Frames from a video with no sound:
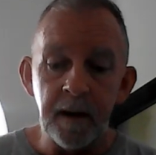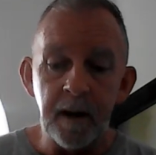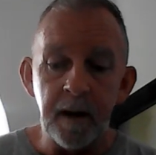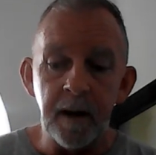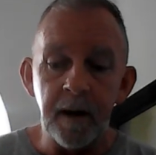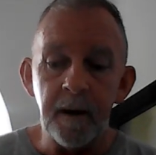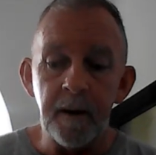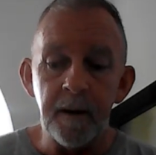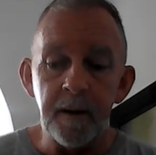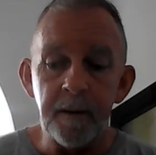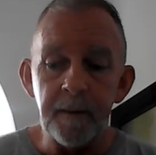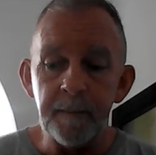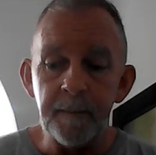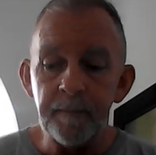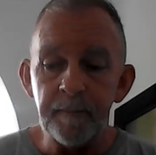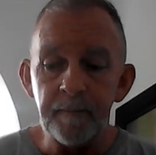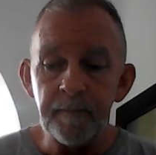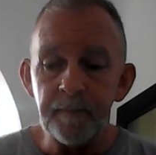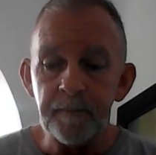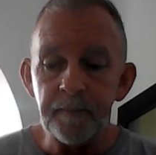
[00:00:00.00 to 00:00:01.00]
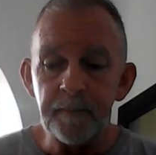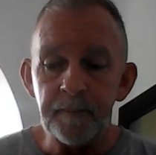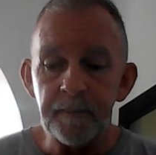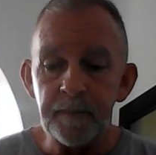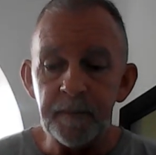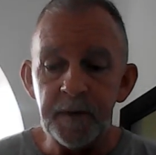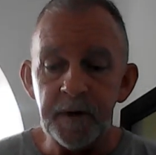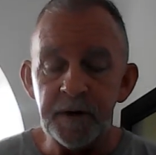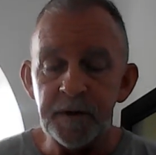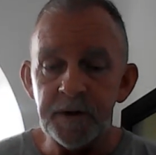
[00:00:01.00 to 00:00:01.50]
Uh,
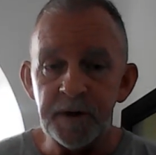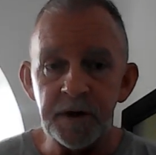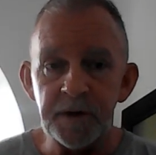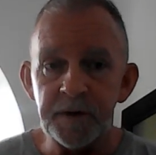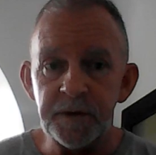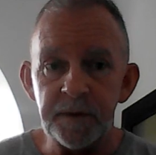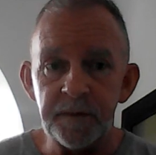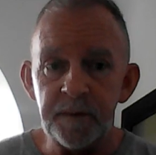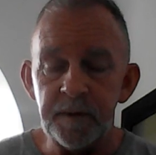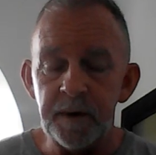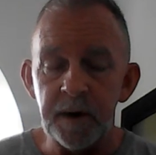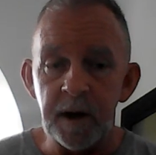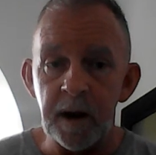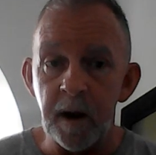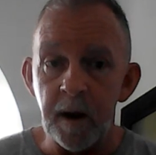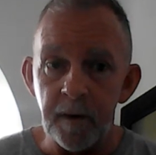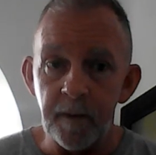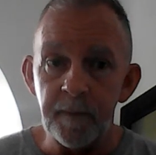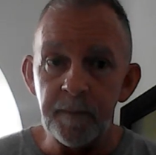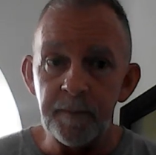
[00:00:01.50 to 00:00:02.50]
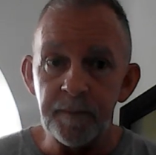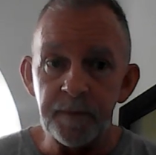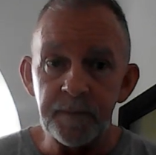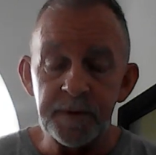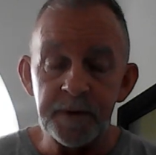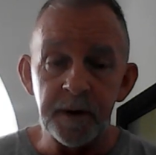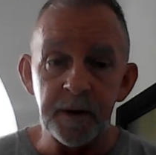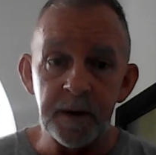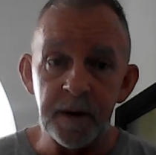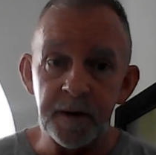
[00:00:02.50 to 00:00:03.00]
you just, you know,
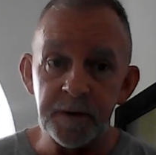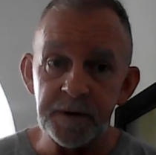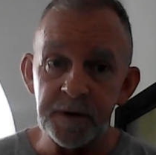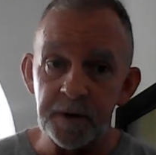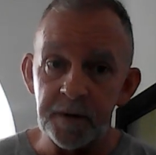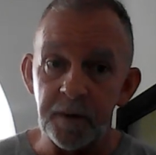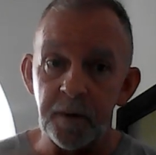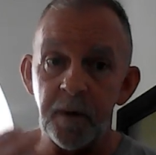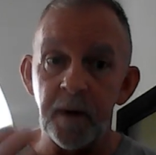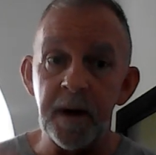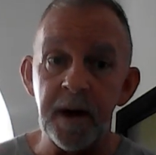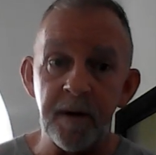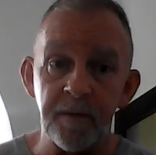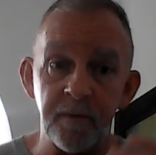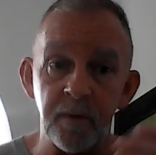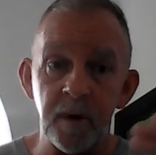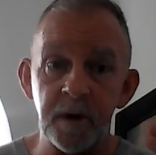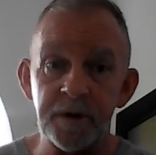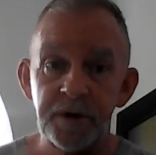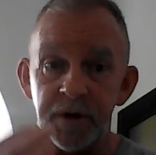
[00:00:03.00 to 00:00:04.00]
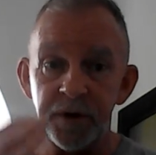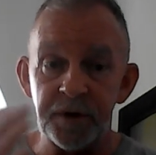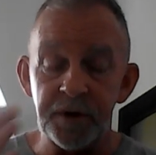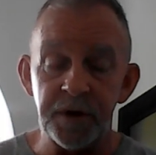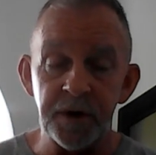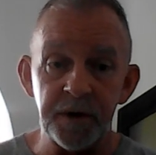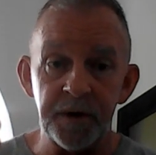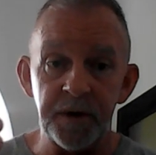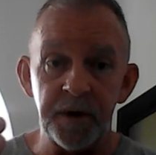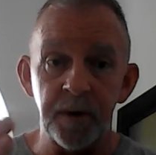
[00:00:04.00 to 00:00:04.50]
so there's a degree of what you
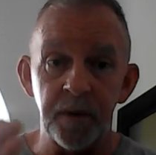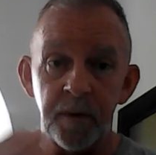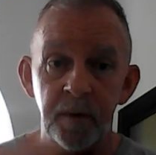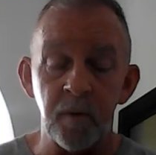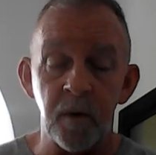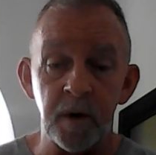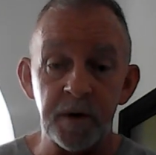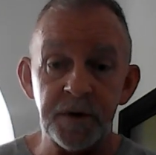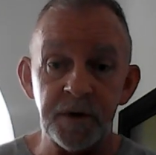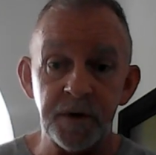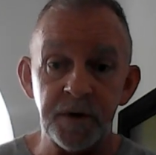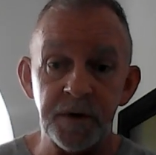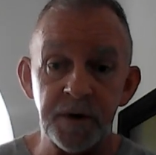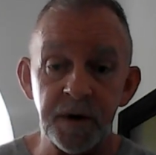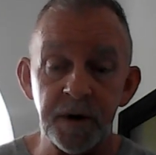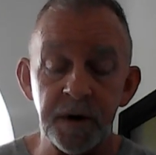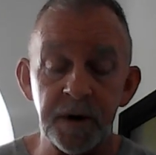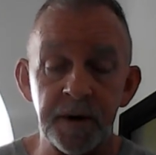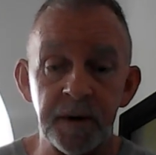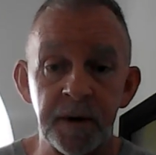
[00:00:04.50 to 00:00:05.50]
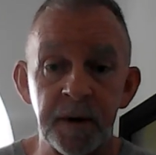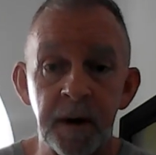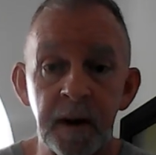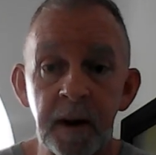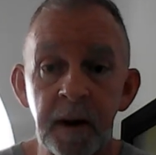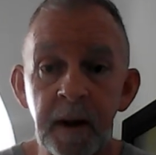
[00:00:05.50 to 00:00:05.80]
should do and what you shouldn't.